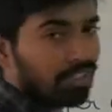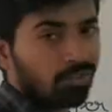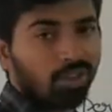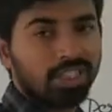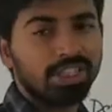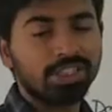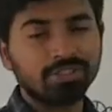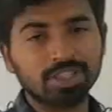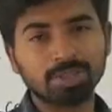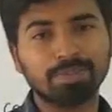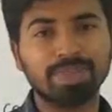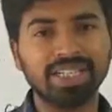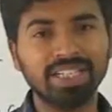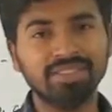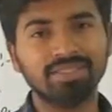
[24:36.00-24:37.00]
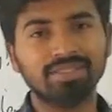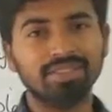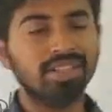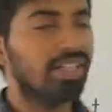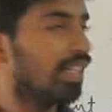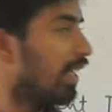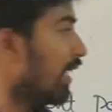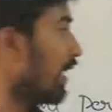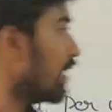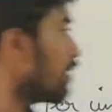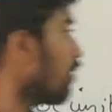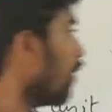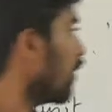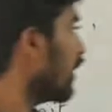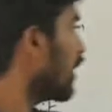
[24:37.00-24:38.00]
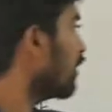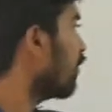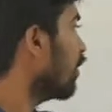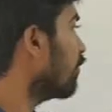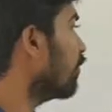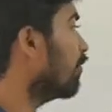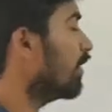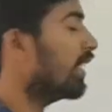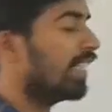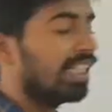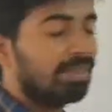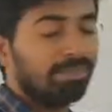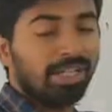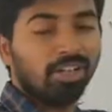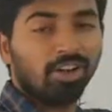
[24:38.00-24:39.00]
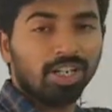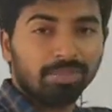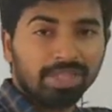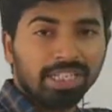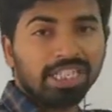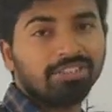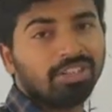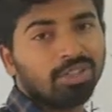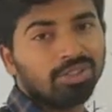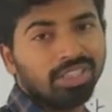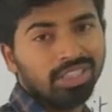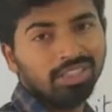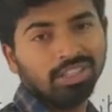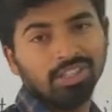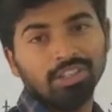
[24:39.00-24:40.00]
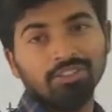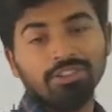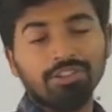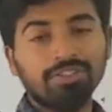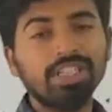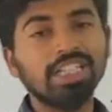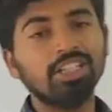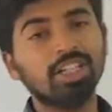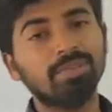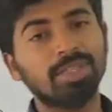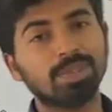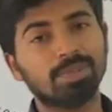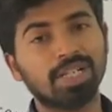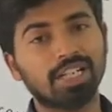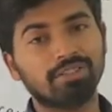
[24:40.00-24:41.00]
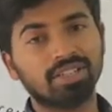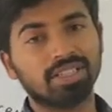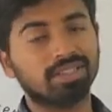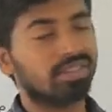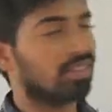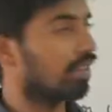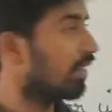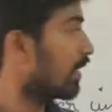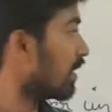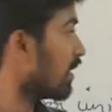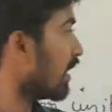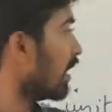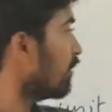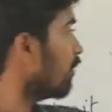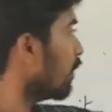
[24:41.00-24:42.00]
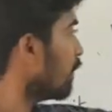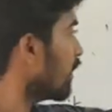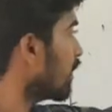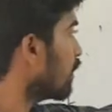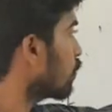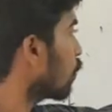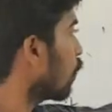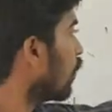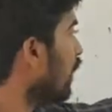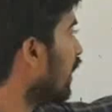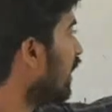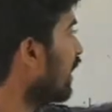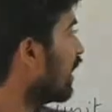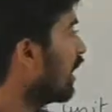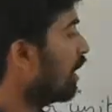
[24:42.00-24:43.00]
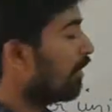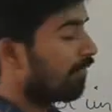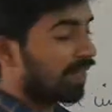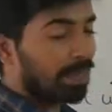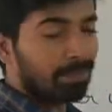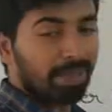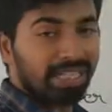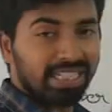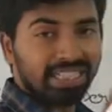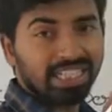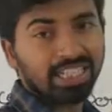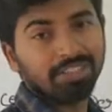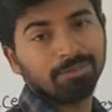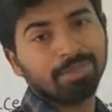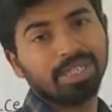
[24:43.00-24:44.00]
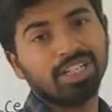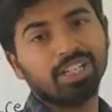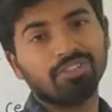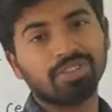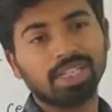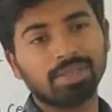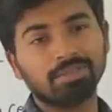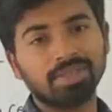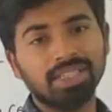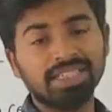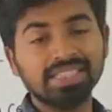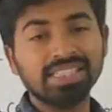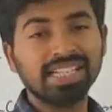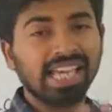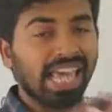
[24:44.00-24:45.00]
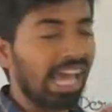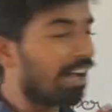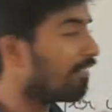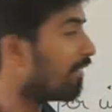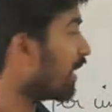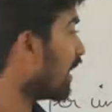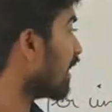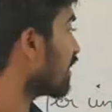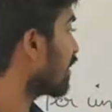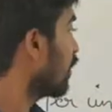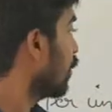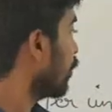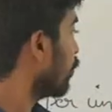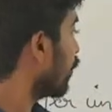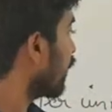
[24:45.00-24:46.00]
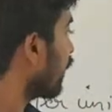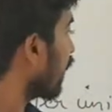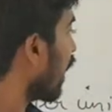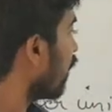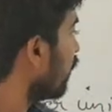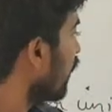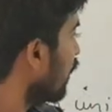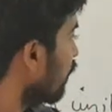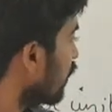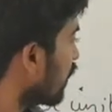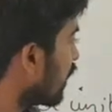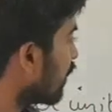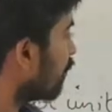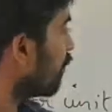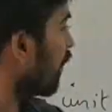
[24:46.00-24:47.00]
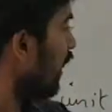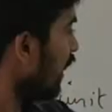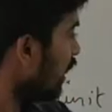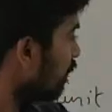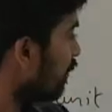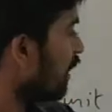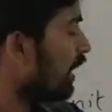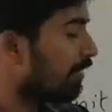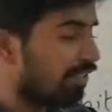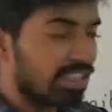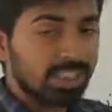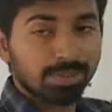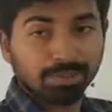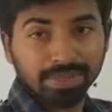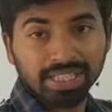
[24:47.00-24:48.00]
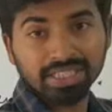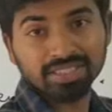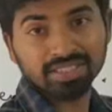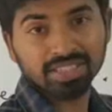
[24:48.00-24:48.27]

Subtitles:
what is your speed? It is not equal to 50, it may not be equal to the 50 kilometers per hour. This information is only for a particular period of time. It is the average. You are travelling with different speeds.